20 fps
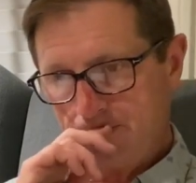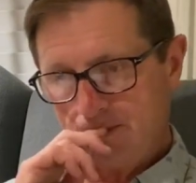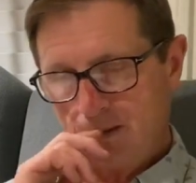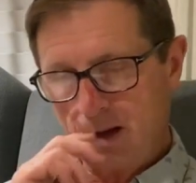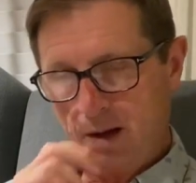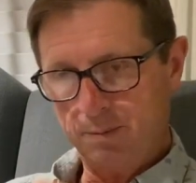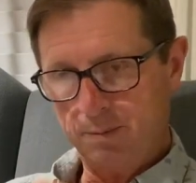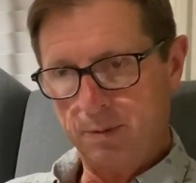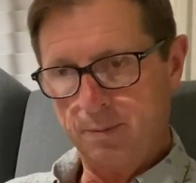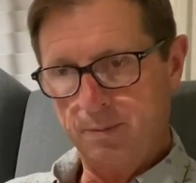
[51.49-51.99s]

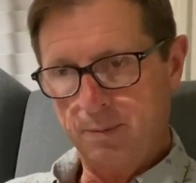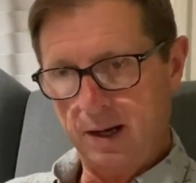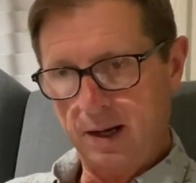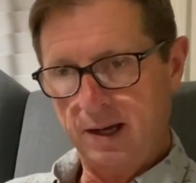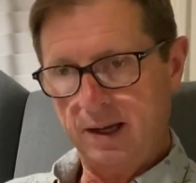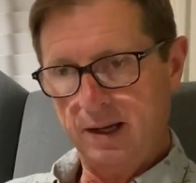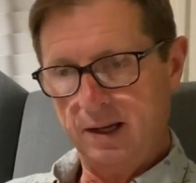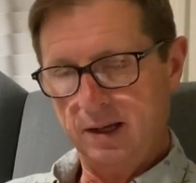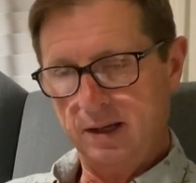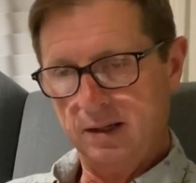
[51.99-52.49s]
up
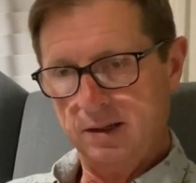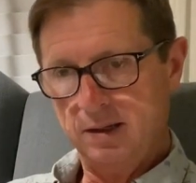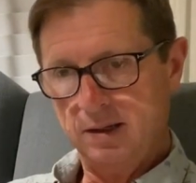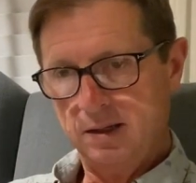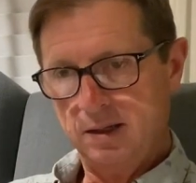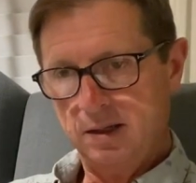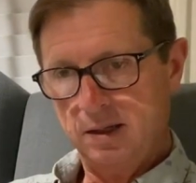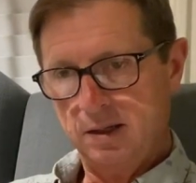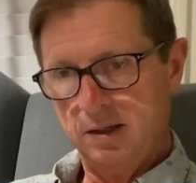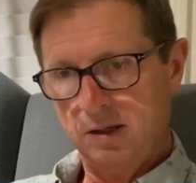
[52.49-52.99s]
by
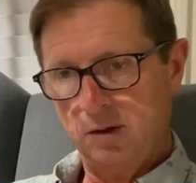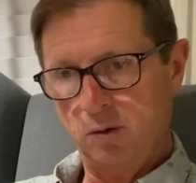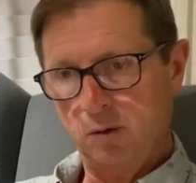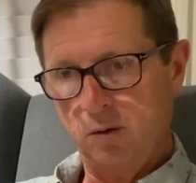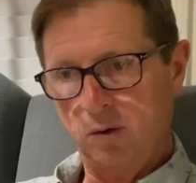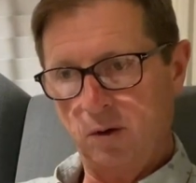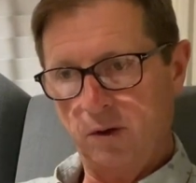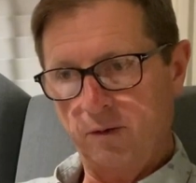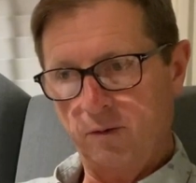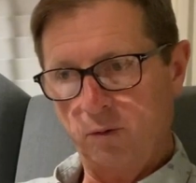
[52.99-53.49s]
uh,
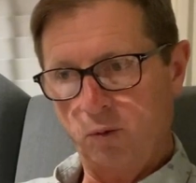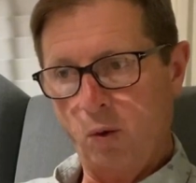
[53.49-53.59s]
a, a,